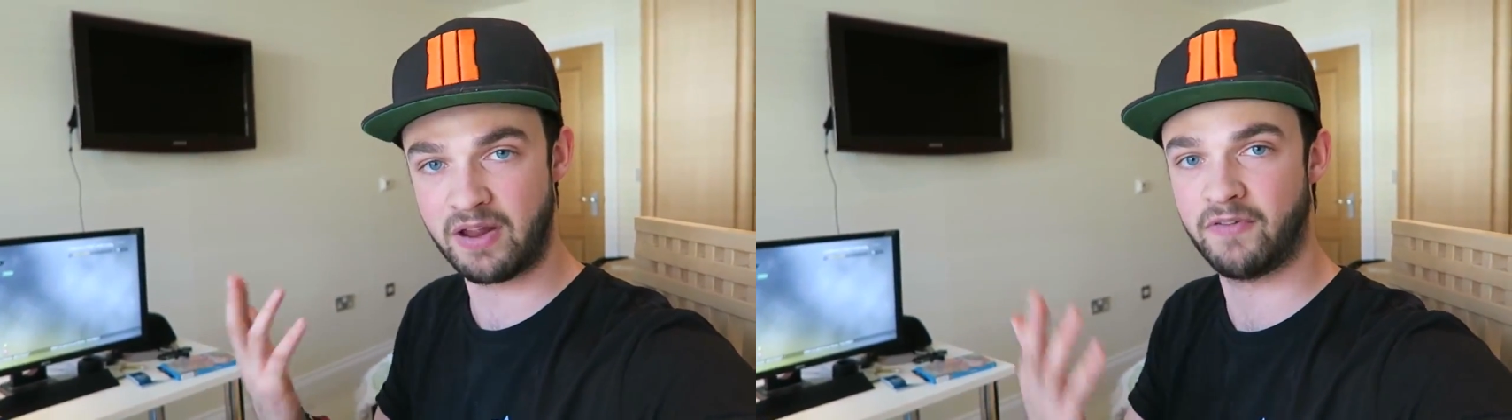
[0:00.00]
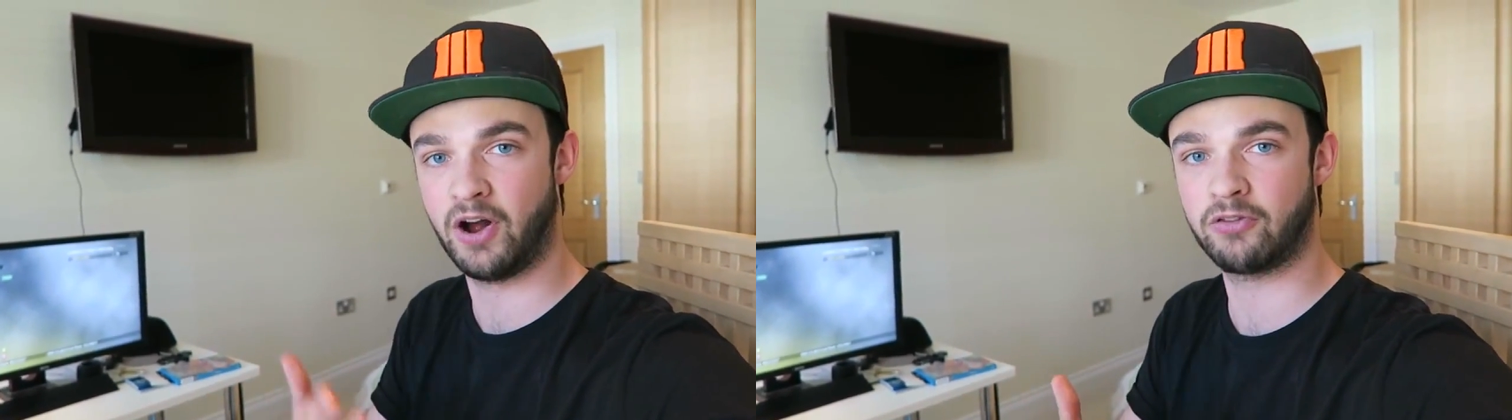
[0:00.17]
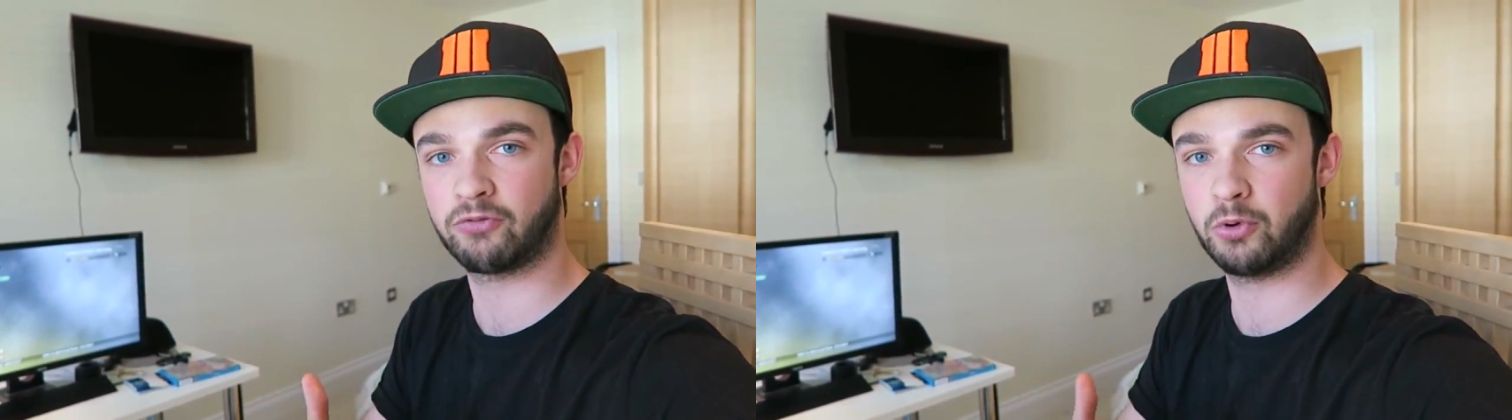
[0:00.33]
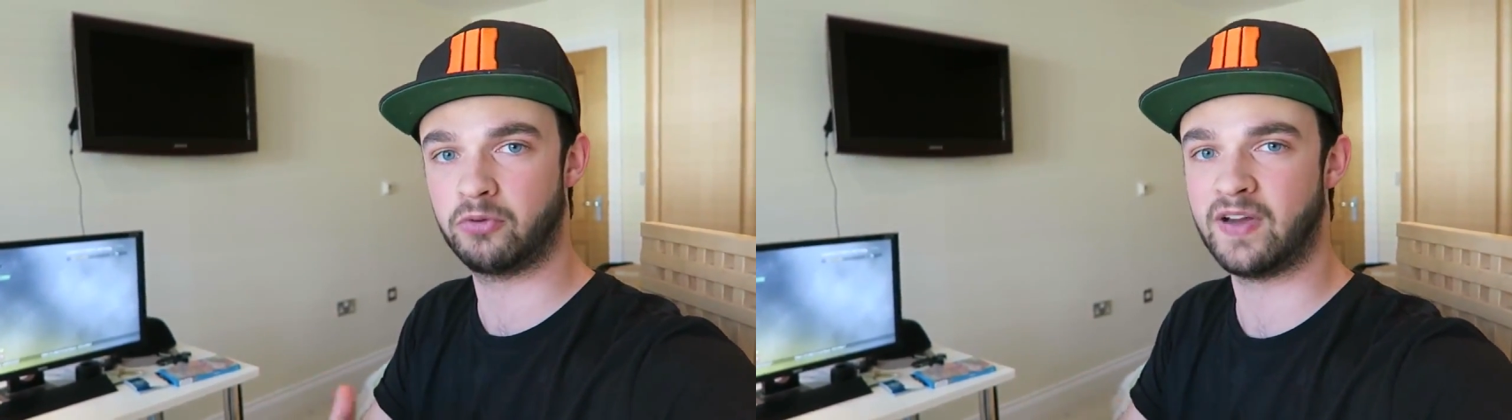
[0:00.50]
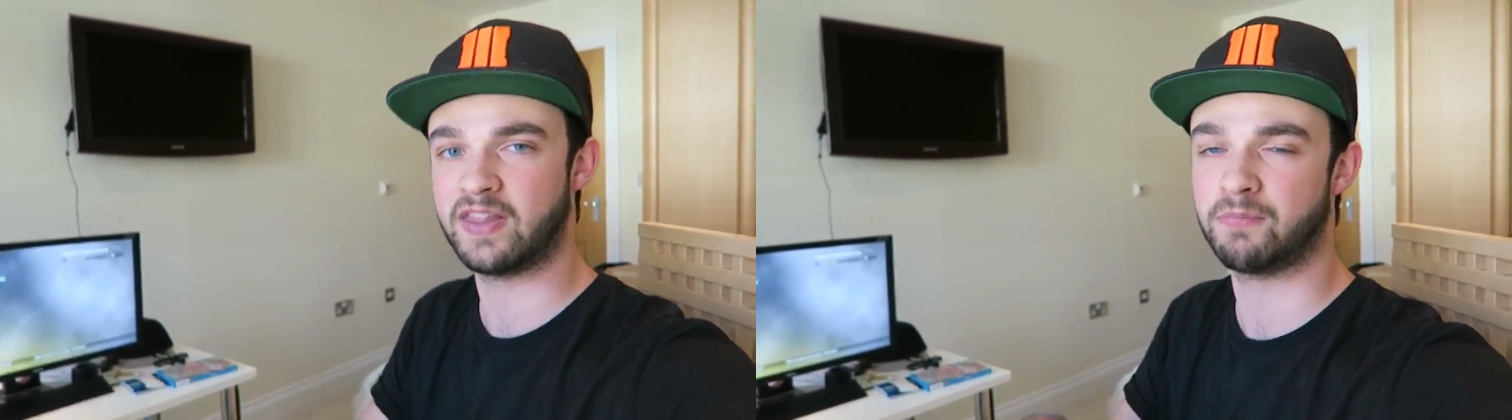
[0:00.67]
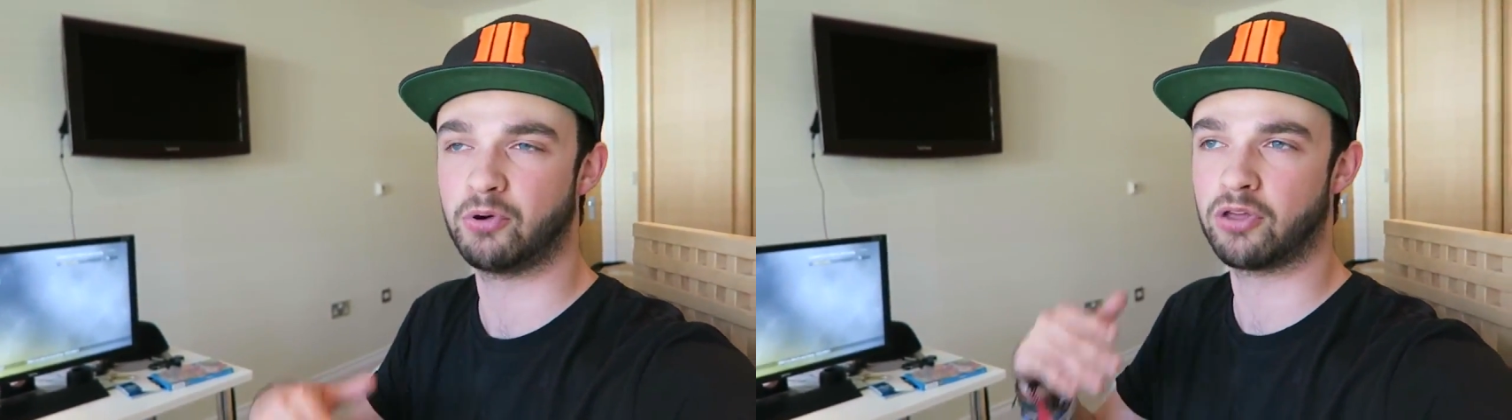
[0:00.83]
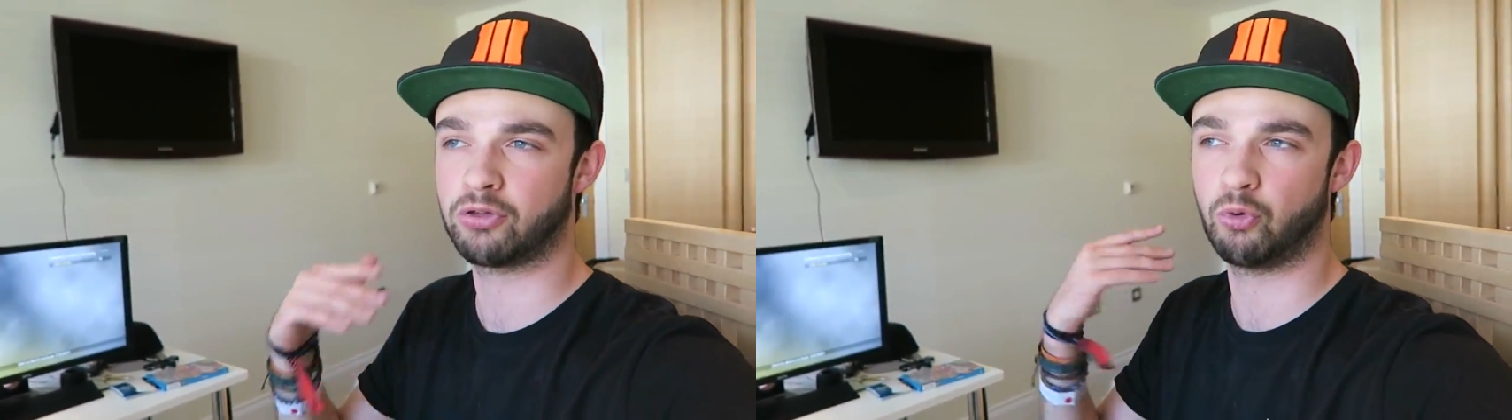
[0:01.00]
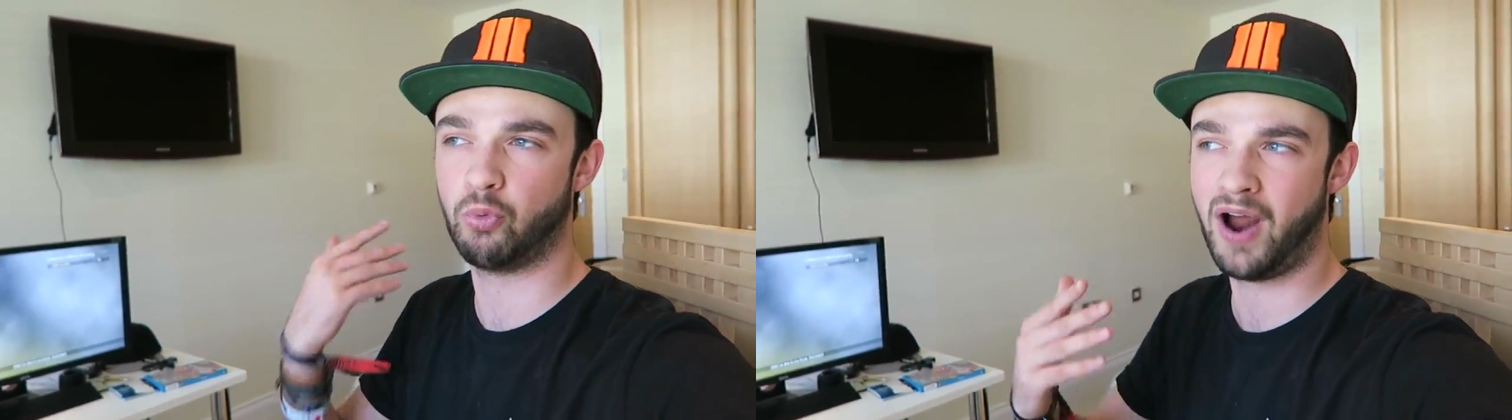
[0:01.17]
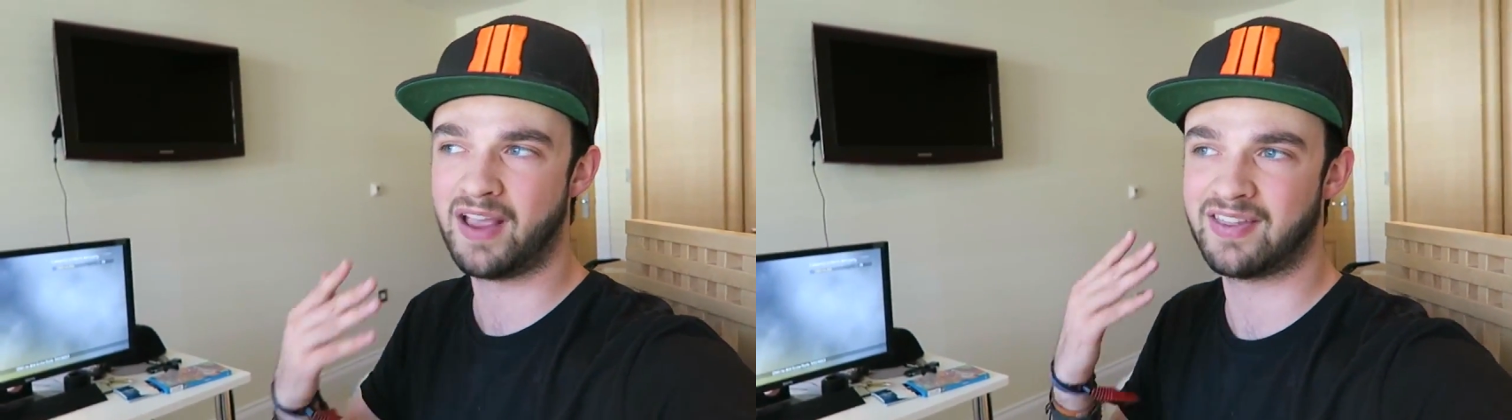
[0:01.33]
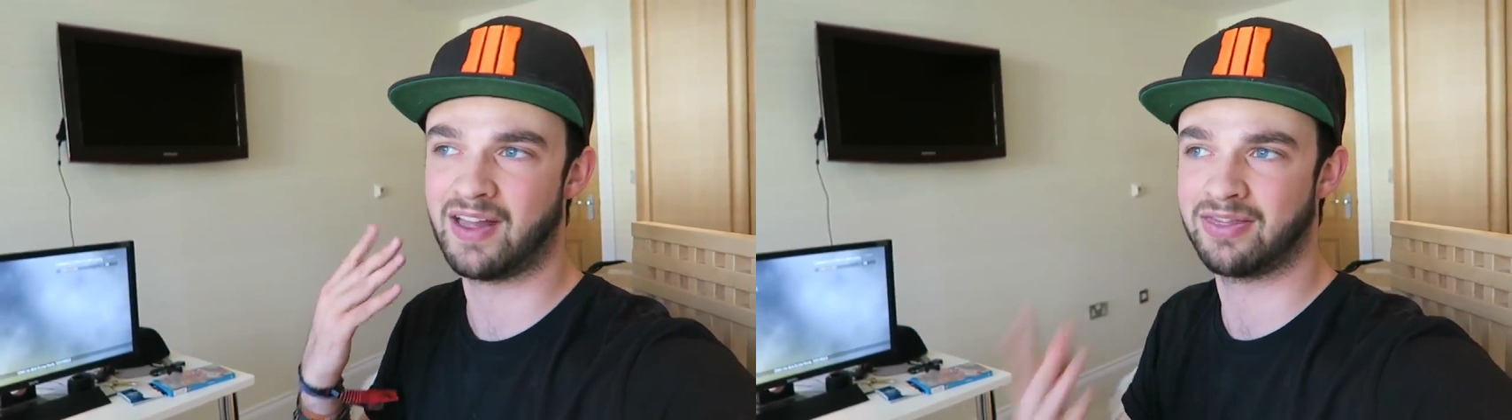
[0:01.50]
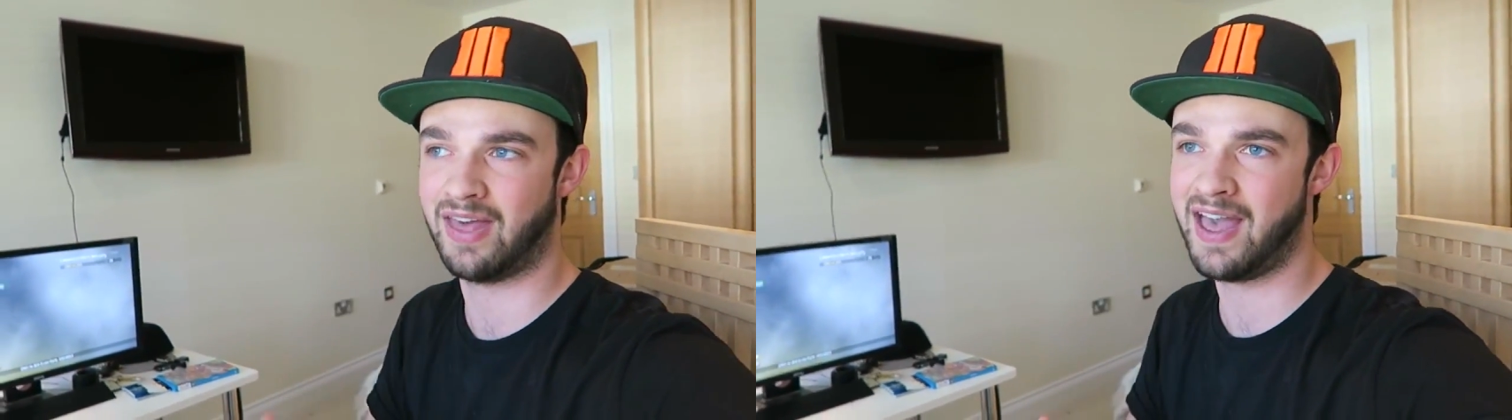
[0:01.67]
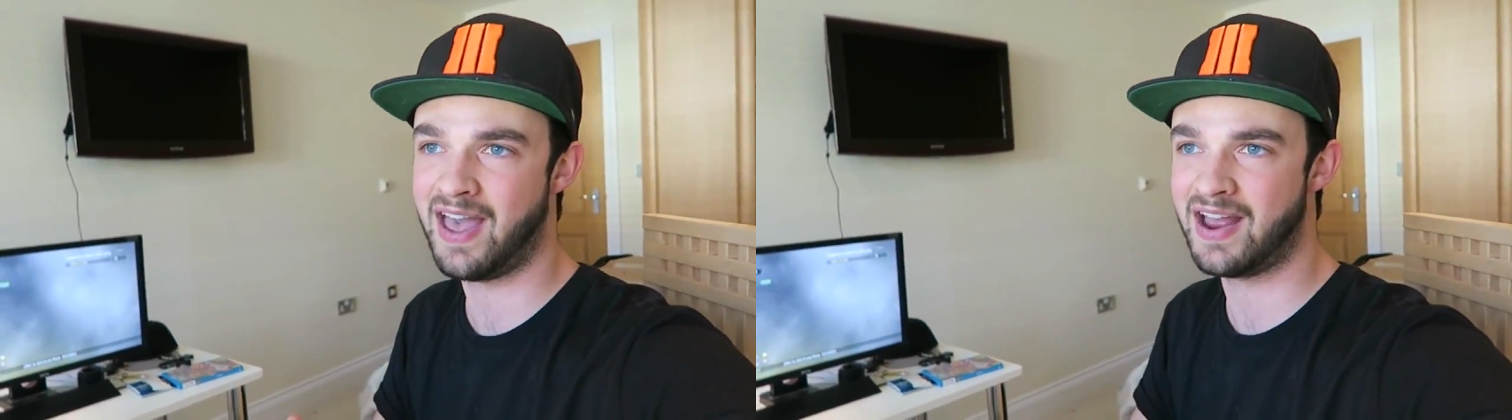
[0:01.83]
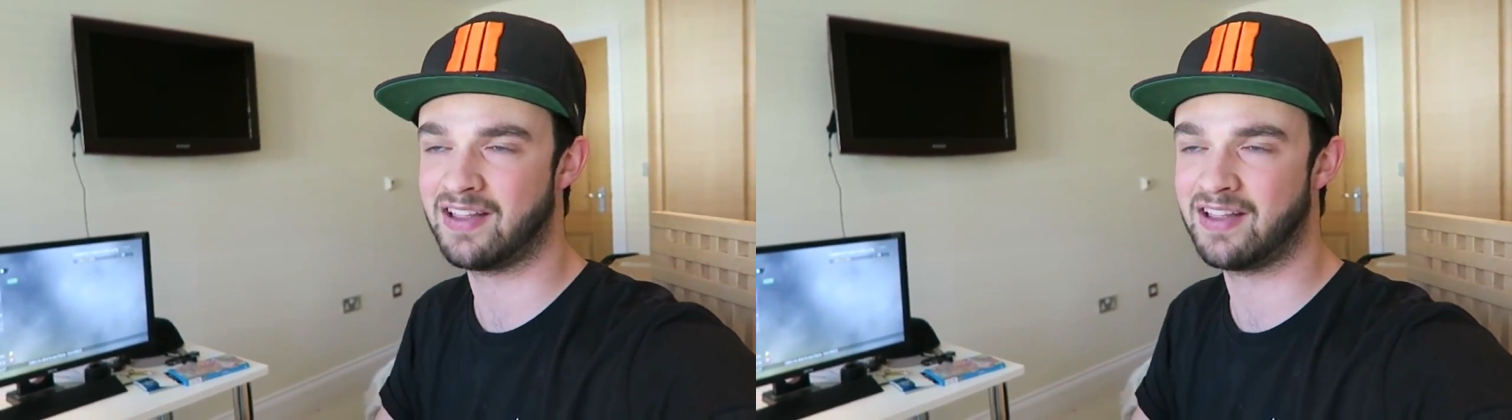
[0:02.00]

Advanced Warfare that you probably thought, why is that there?